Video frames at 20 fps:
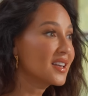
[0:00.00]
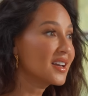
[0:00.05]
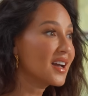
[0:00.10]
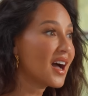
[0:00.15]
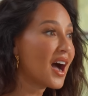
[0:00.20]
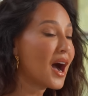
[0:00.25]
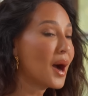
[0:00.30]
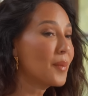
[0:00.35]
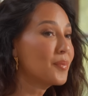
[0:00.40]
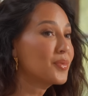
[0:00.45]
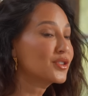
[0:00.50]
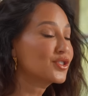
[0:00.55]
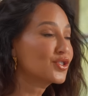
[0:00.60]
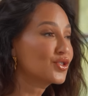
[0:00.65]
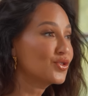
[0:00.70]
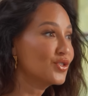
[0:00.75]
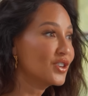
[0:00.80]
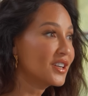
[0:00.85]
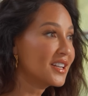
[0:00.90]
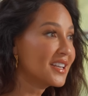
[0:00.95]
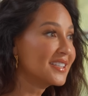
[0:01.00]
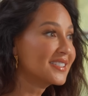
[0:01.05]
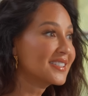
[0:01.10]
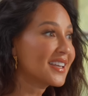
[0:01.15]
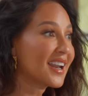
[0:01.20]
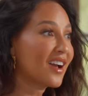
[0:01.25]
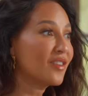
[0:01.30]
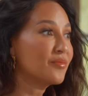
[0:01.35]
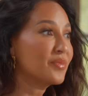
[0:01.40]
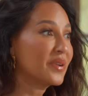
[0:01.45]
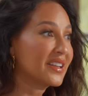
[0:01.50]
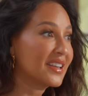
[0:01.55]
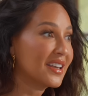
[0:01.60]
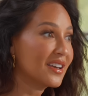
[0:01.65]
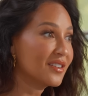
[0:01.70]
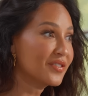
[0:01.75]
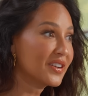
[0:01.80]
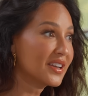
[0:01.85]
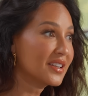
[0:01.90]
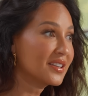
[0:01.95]
the opportunities that I've been
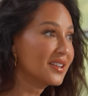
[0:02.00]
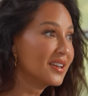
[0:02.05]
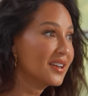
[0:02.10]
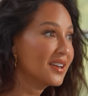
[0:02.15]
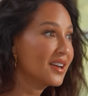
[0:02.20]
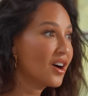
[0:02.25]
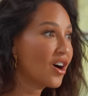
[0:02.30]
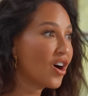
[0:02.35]
given